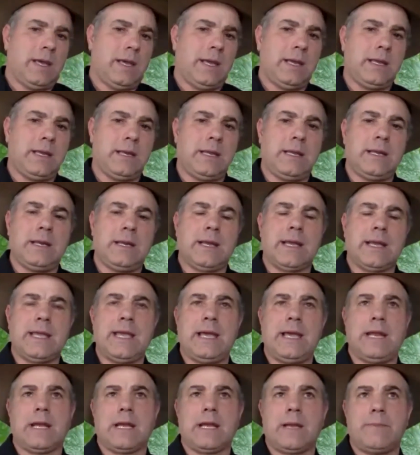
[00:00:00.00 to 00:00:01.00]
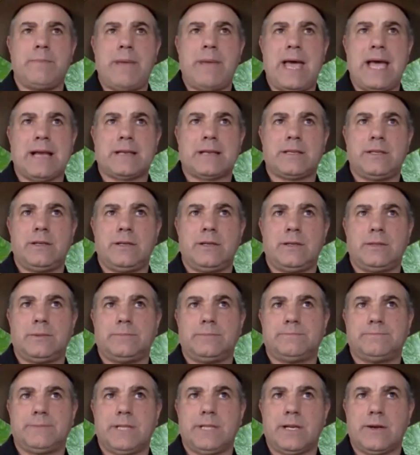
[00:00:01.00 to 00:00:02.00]
And again, I come back
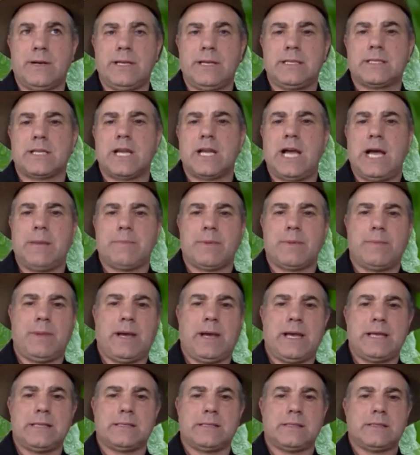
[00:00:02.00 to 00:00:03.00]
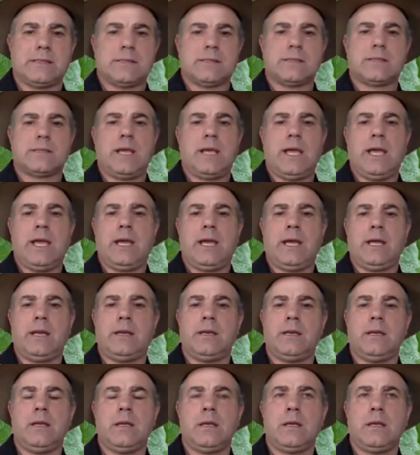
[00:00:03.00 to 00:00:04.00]
to there is compromises,
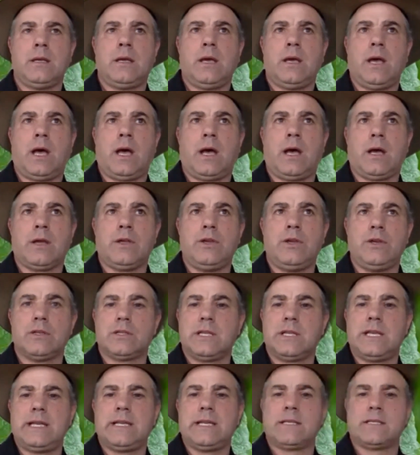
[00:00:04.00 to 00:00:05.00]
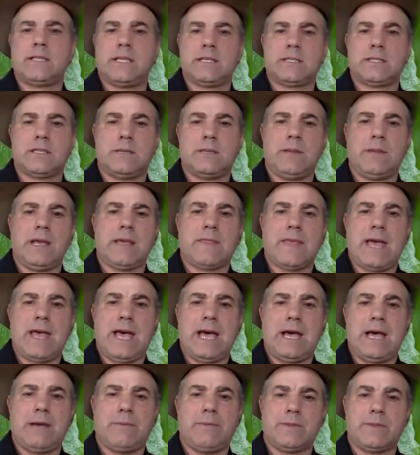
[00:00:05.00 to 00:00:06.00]
and usually in a system like
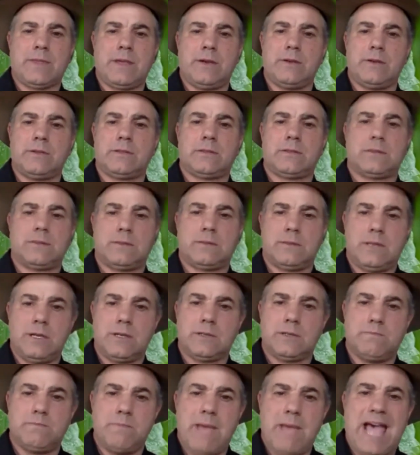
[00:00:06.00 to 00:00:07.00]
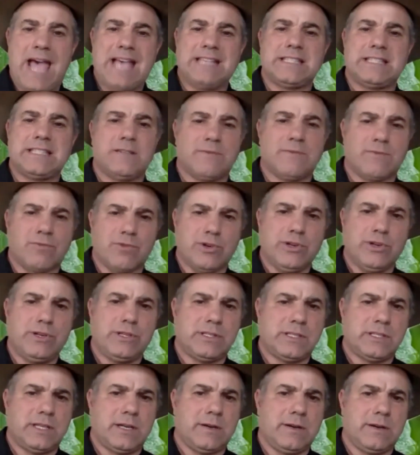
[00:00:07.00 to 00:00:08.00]
that with those massive
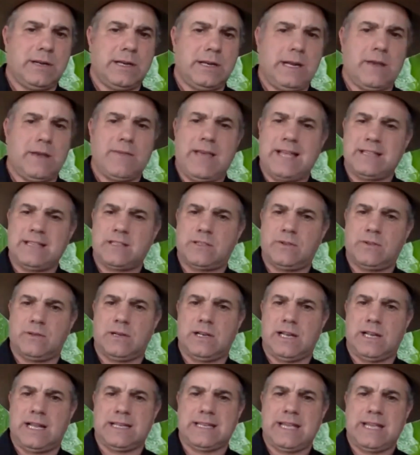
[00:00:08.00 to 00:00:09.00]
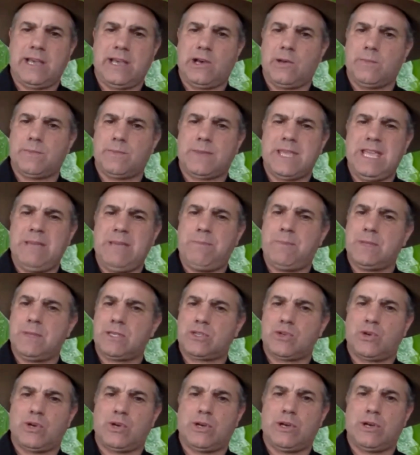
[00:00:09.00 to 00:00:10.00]
roots that are in there, that's doing a lot to help keep the
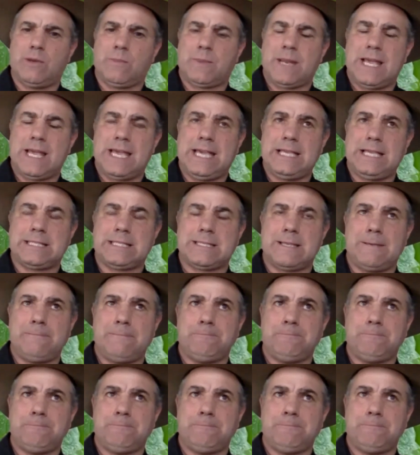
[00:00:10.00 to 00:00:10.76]
soil in place.